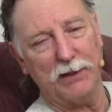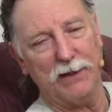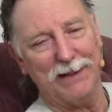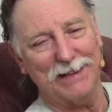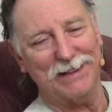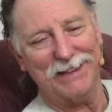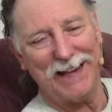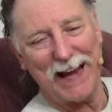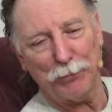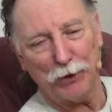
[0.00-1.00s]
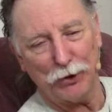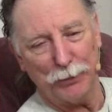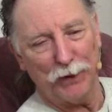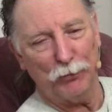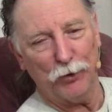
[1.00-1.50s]
the
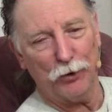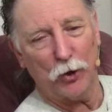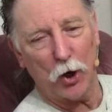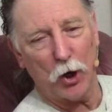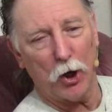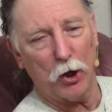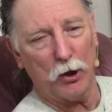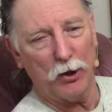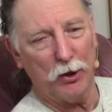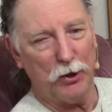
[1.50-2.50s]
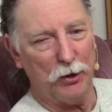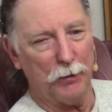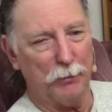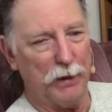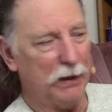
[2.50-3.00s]
establishment would call
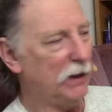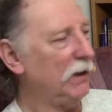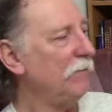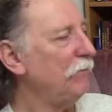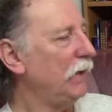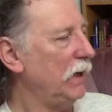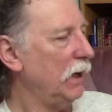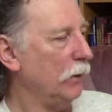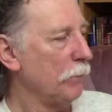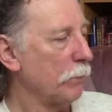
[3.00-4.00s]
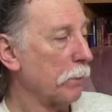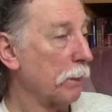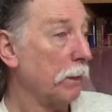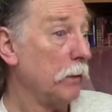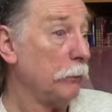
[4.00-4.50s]
him an infidel.
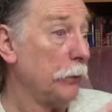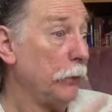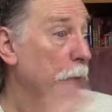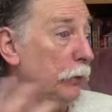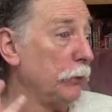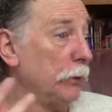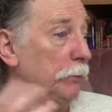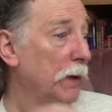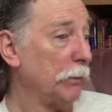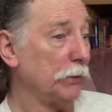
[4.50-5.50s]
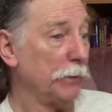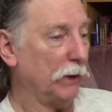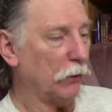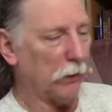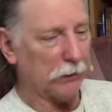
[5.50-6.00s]
And pretty much what Papa's
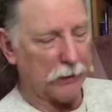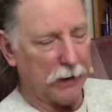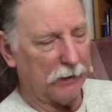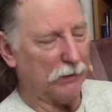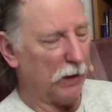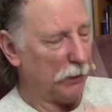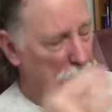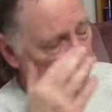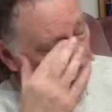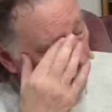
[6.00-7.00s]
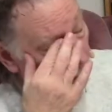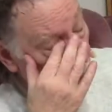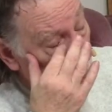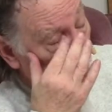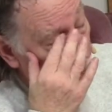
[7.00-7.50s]
been called a lot of times too,
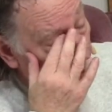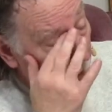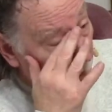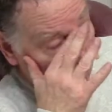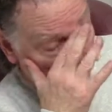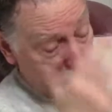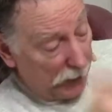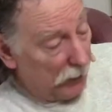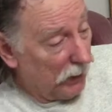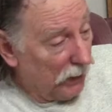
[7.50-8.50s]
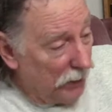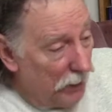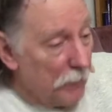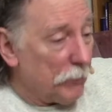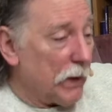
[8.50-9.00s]
I'll tell you. But
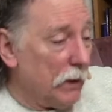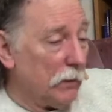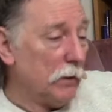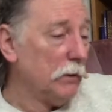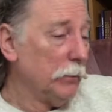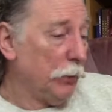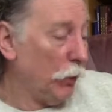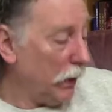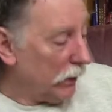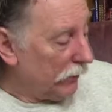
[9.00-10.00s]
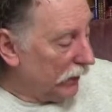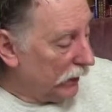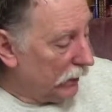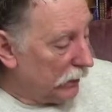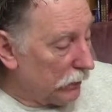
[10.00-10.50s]
the point of it
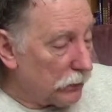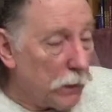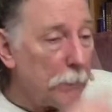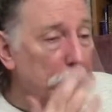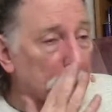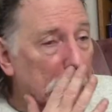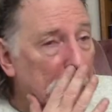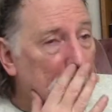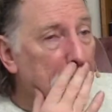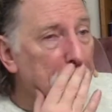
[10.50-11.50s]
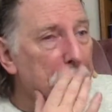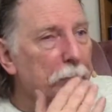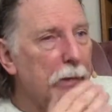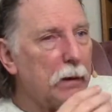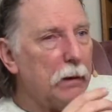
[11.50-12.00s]
is that
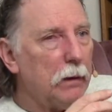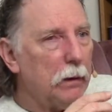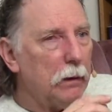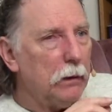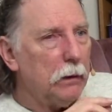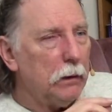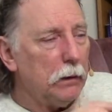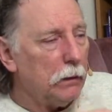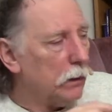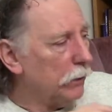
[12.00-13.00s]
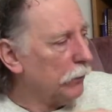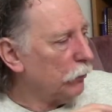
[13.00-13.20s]
he, in other